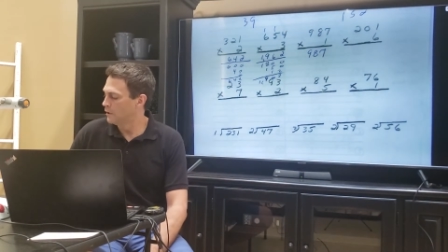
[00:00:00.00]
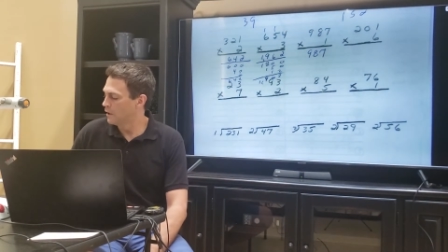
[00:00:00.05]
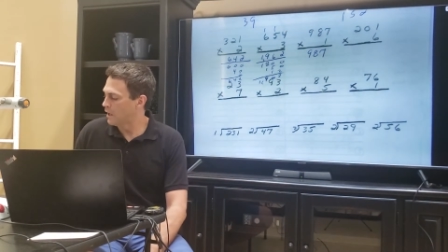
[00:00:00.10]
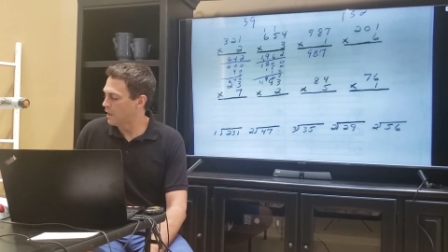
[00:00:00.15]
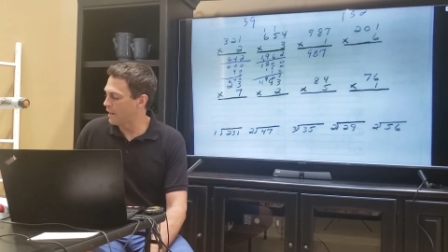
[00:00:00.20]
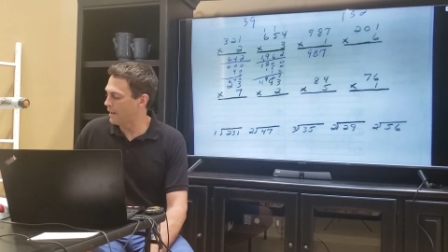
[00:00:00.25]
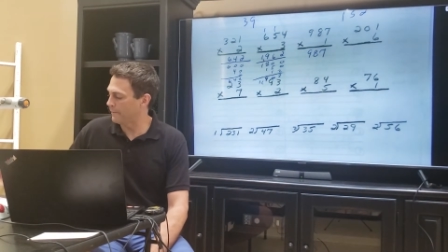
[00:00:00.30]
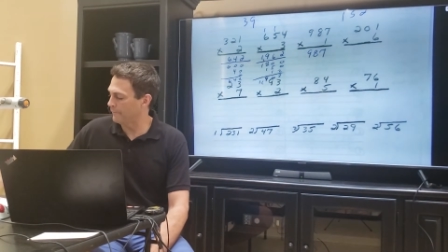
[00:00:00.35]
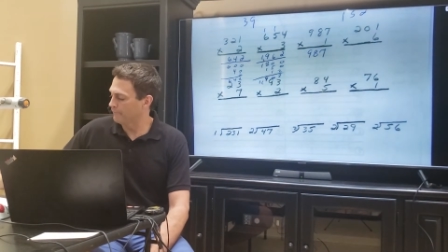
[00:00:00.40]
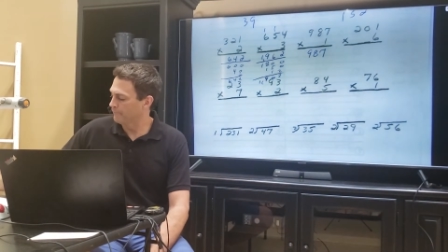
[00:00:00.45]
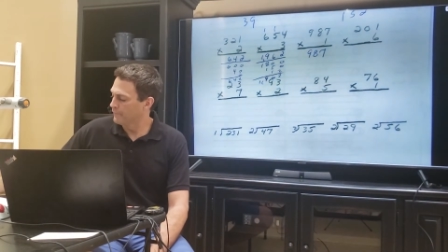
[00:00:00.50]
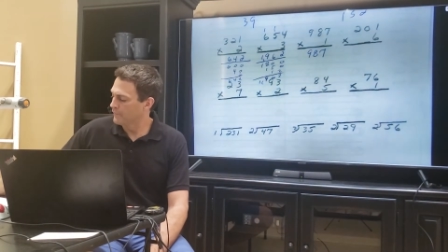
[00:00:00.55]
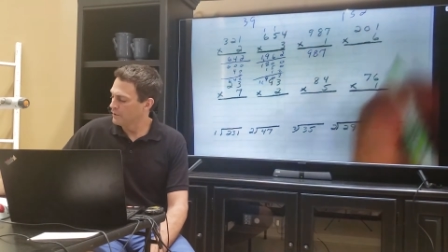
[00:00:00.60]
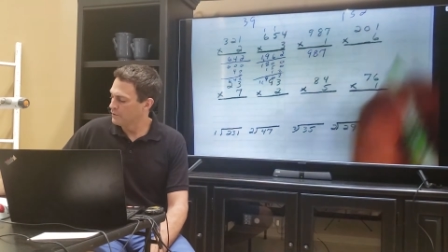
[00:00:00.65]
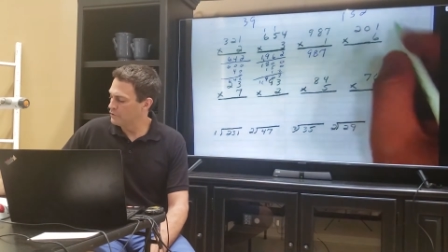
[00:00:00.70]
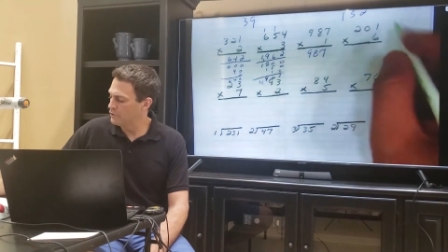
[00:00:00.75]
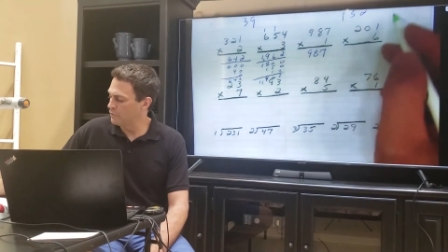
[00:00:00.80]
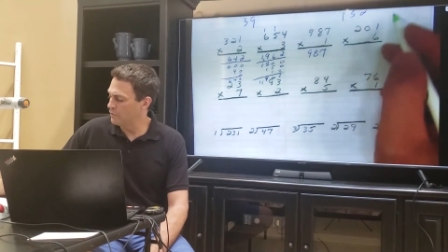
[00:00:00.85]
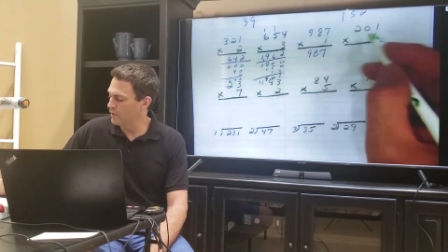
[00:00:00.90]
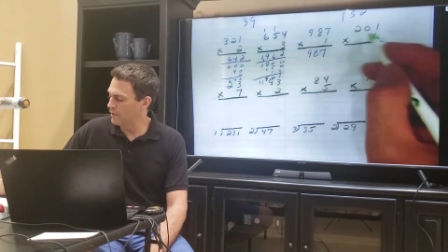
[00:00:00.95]
All right,
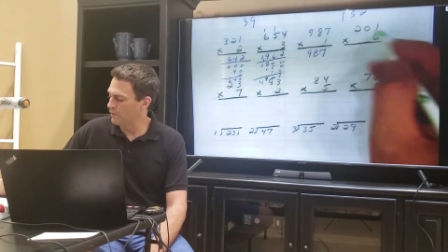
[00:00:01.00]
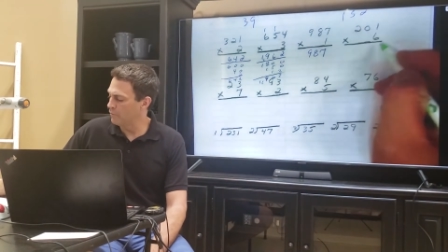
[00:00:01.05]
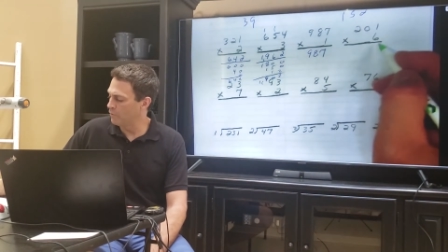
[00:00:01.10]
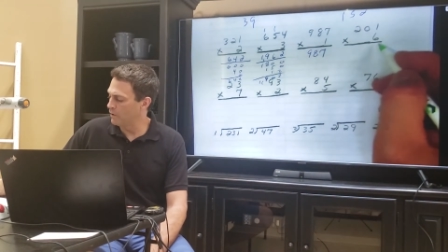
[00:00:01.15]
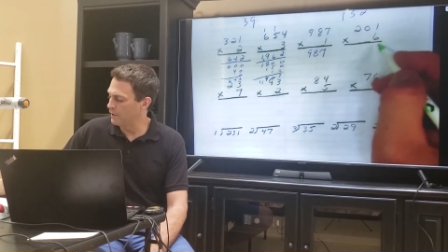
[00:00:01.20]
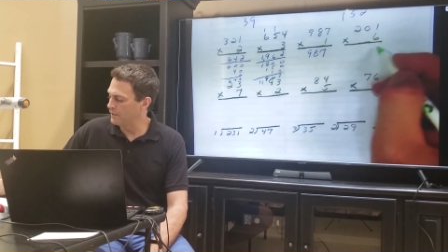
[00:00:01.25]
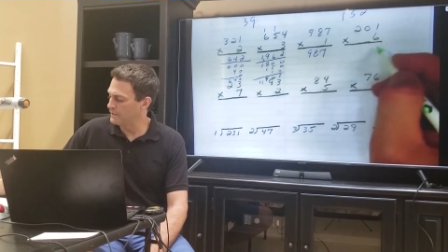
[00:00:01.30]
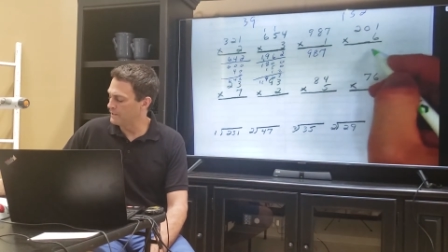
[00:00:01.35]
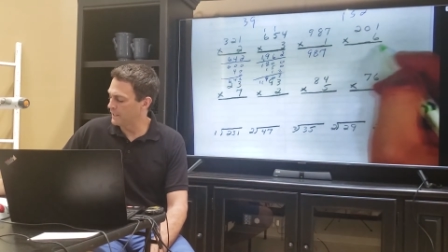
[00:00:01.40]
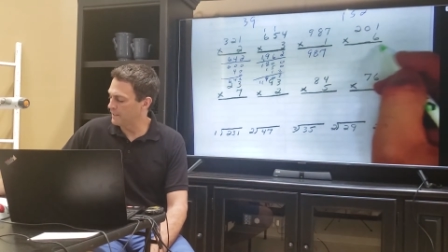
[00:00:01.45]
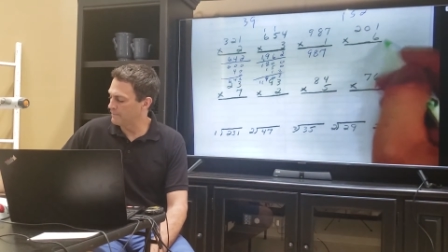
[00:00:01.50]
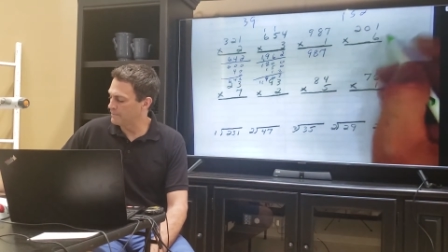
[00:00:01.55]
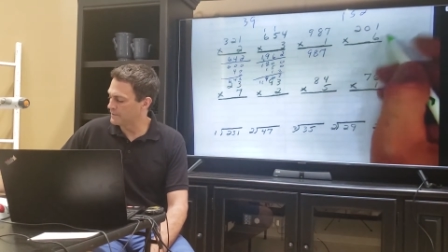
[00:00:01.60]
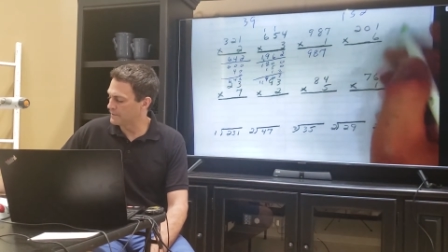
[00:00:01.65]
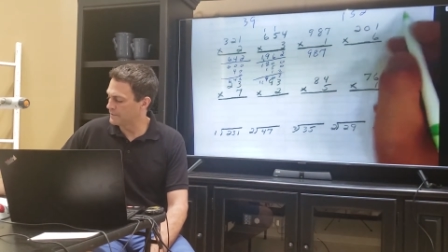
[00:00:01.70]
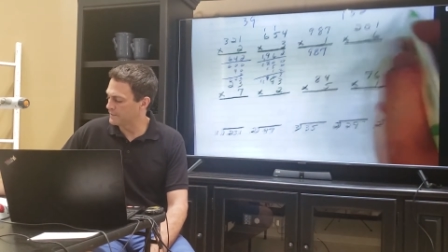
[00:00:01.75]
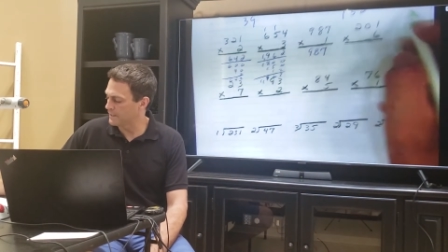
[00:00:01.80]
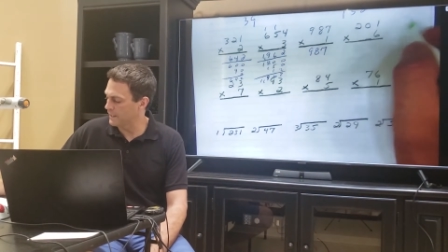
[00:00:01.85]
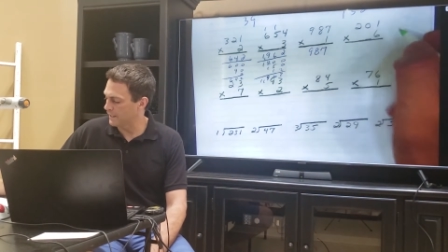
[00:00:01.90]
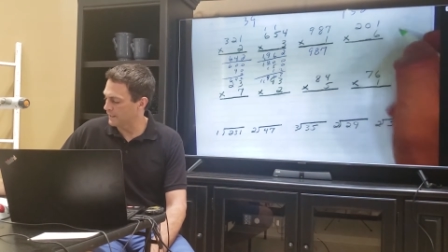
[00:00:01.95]
201 times
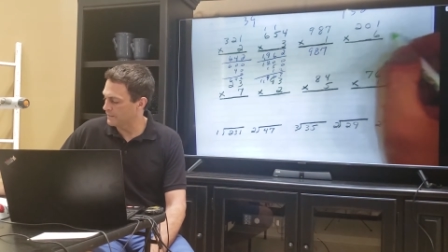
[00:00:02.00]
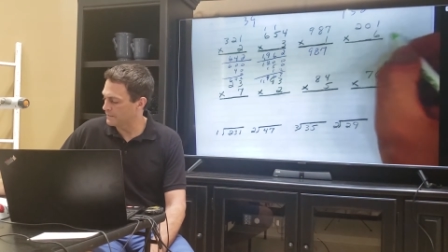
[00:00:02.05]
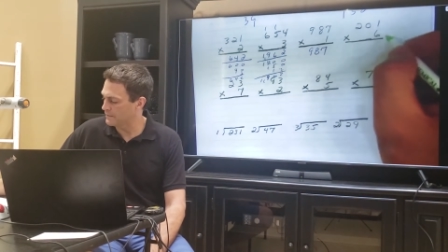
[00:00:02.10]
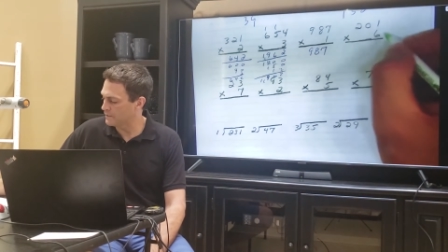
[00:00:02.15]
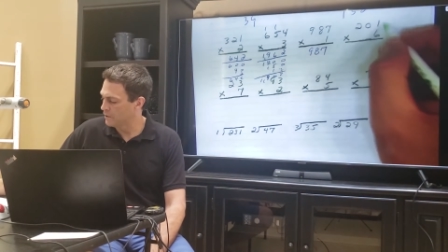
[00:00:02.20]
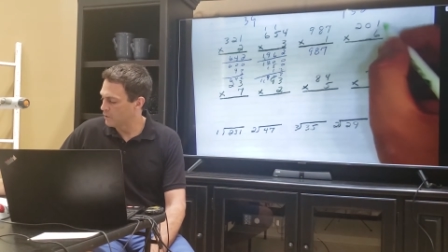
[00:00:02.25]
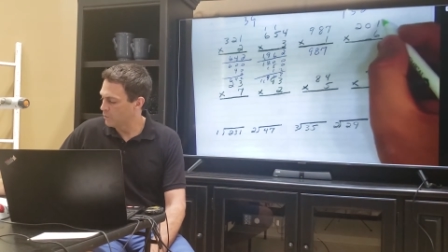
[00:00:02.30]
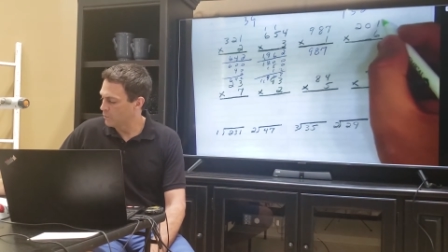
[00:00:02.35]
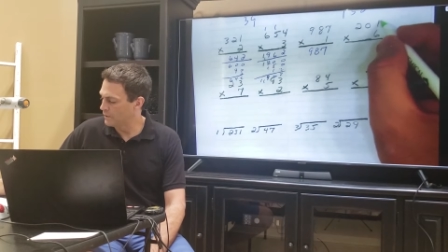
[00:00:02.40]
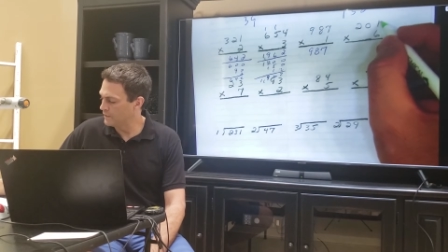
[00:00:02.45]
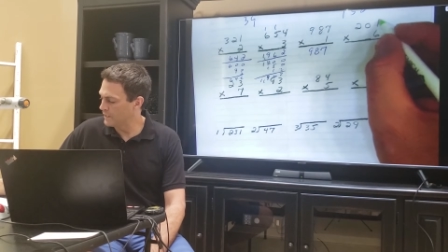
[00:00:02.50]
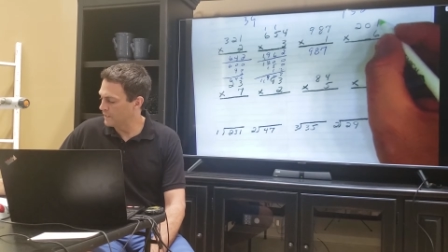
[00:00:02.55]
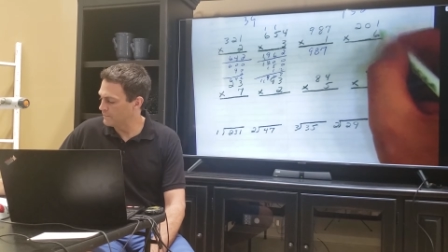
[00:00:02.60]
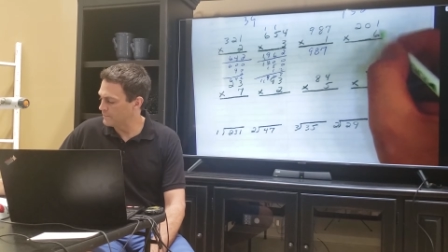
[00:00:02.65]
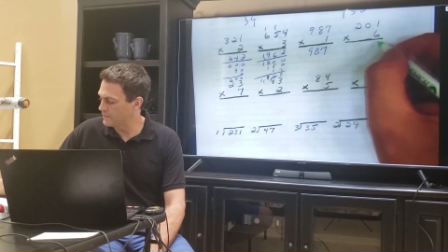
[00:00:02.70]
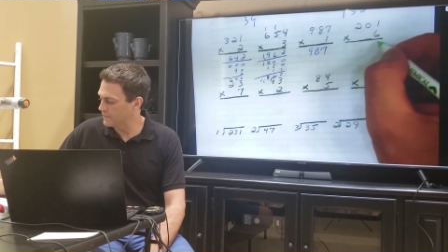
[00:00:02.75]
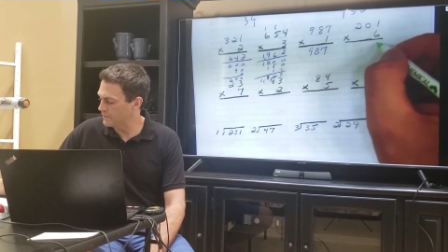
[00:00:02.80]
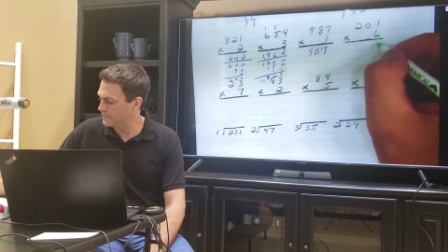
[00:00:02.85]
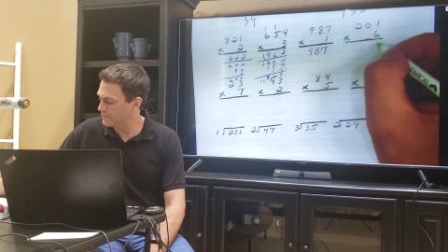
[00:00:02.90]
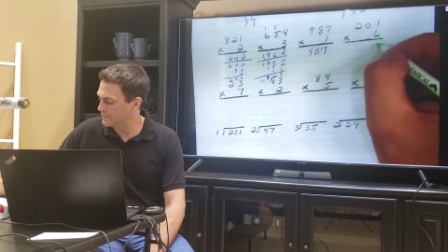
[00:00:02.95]
6. 1 times
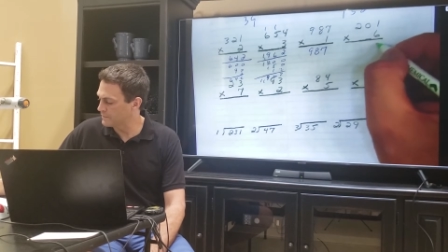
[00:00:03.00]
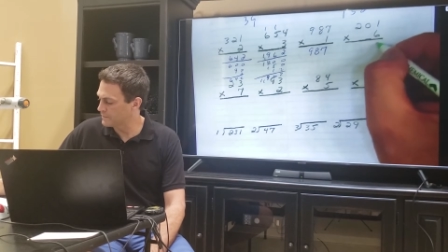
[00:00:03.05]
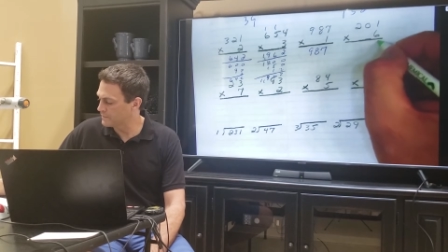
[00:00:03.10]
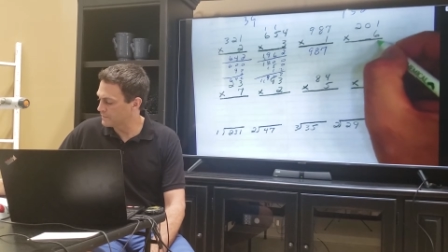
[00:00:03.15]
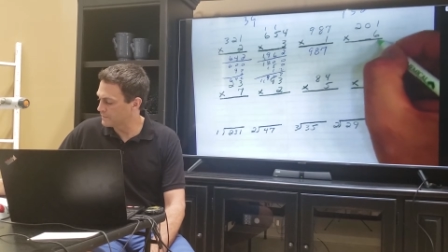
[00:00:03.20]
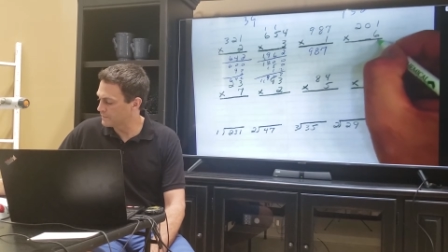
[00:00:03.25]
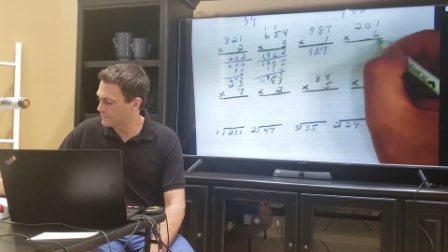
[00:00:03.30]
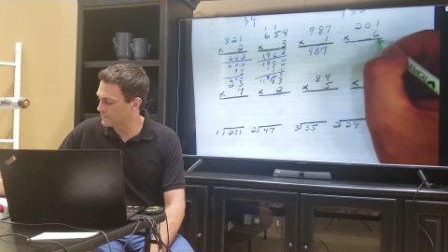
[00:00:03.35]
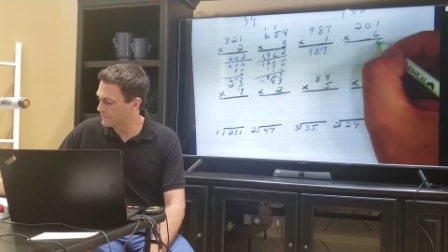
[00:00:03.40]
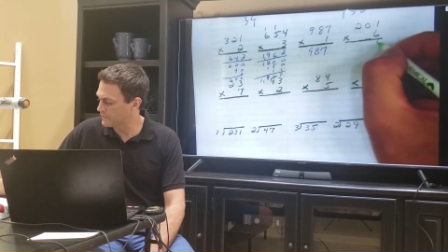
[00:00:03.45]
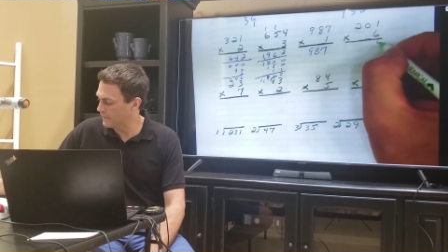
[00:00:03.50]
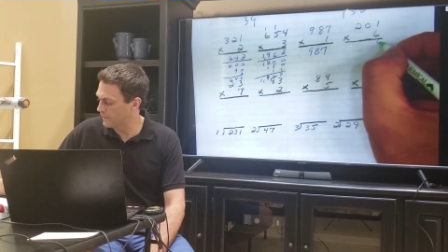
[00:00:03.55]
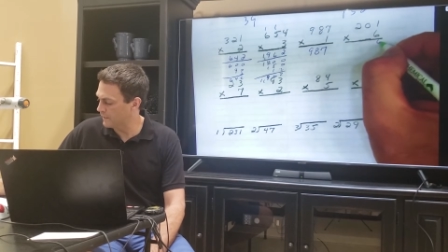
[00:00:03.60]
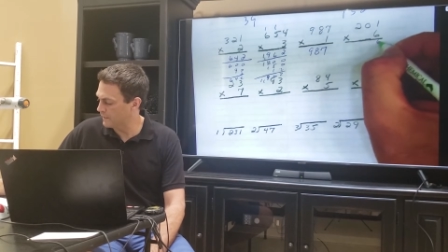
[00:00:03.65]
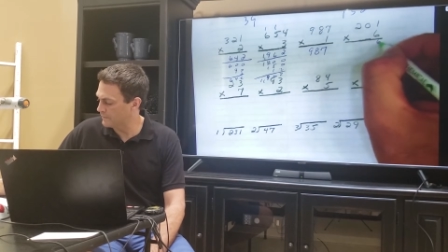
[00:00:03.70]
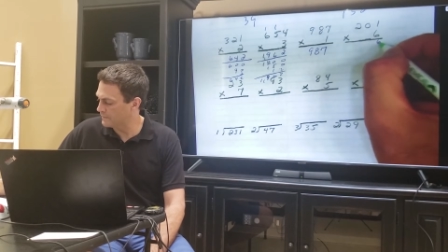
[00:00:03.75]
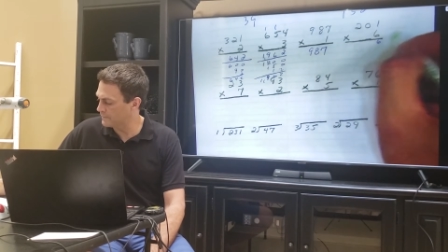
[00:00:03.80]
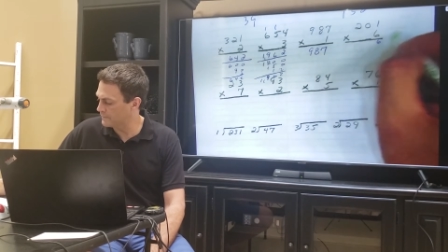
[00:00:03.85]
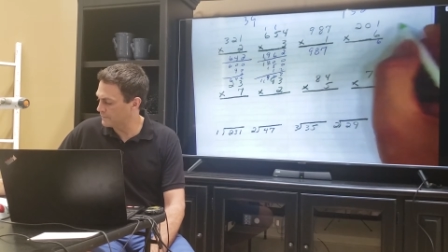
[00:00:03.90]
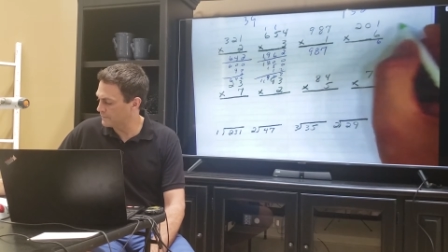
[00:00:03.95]
6 is
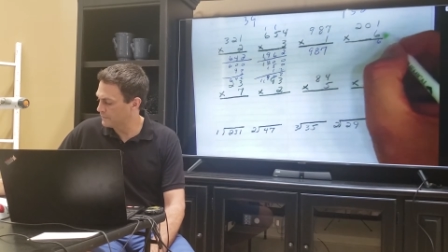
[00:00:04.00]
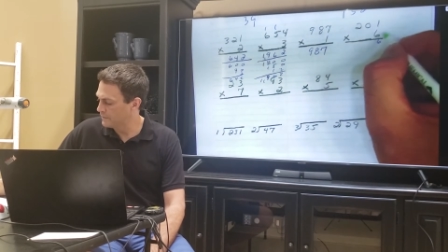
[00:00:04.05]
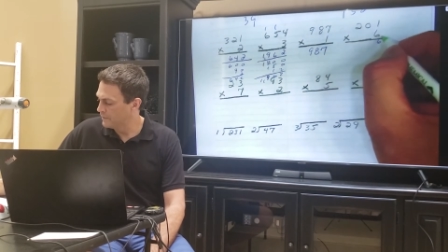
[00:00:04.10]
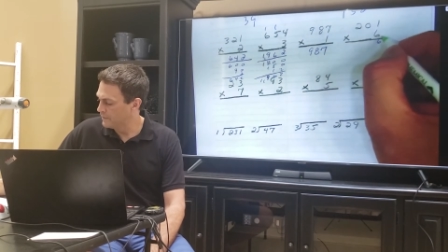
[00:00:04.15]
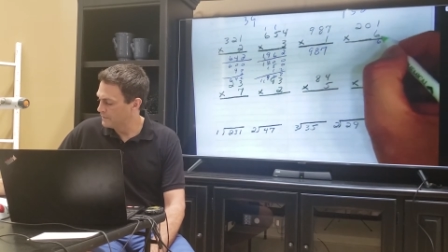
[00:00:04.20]
6.